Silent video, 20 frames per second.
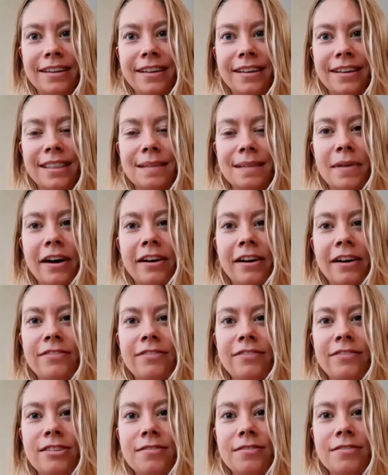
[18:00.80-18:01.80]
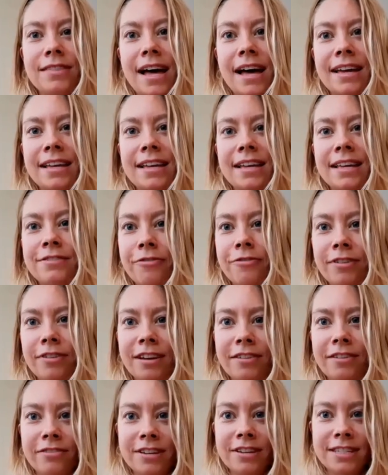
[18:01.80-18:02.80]
the part of you that is
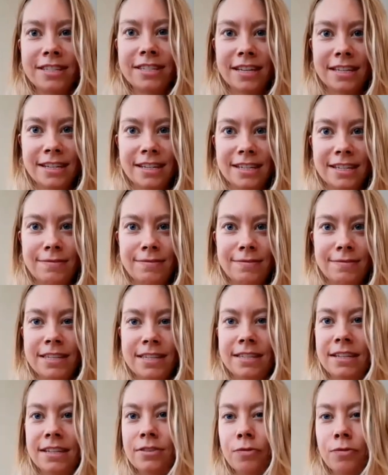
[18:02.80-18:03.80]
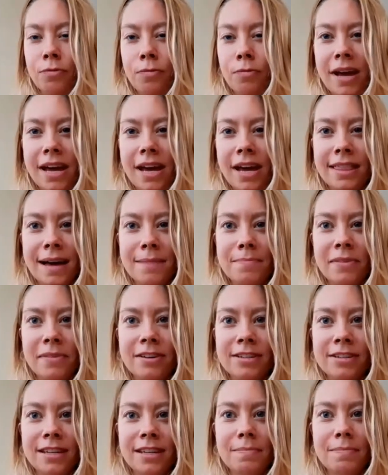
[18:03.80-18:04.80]
free of resistance. We just need to wake that
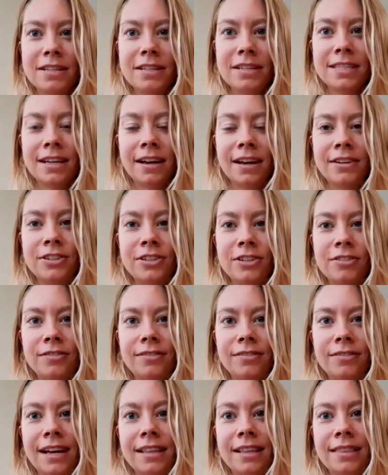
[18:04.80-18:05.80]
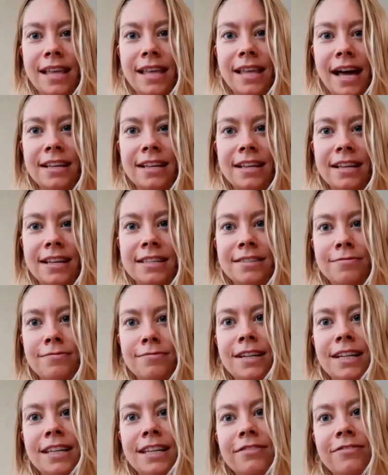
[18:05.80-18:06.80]
person up inside you, and that is
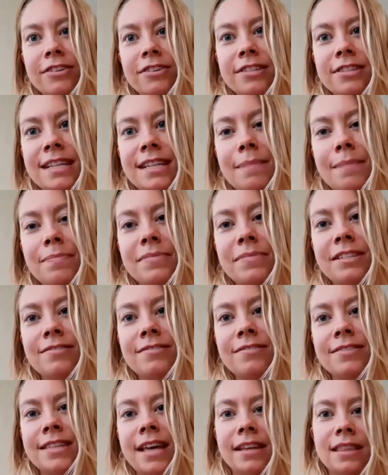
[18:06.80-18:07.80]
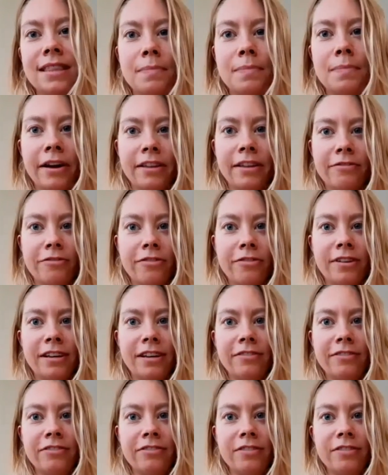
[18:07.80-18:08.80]
really the first step to setting the body free
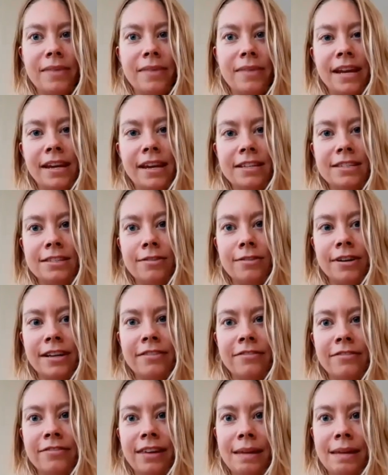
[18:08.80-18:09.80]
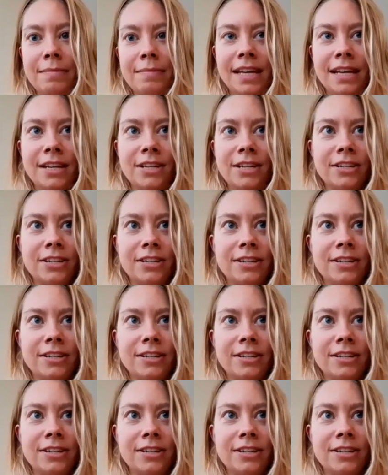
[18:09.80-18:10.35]
from any sort of limitations.